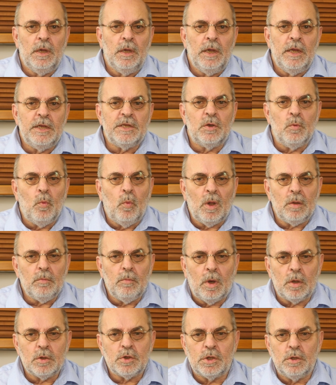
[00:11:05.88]
It's a
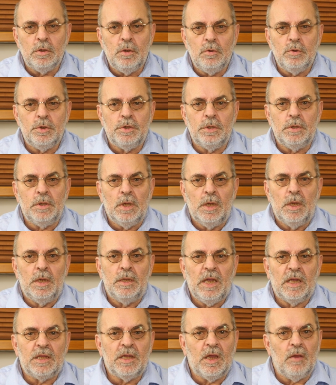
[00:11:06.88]
one-box solution
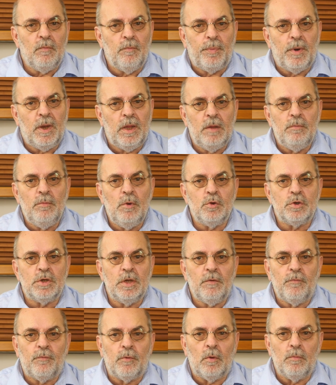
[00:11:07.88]
that can play
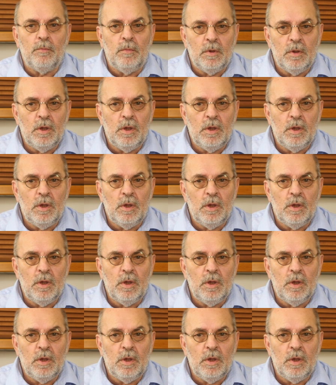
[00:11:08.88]
music from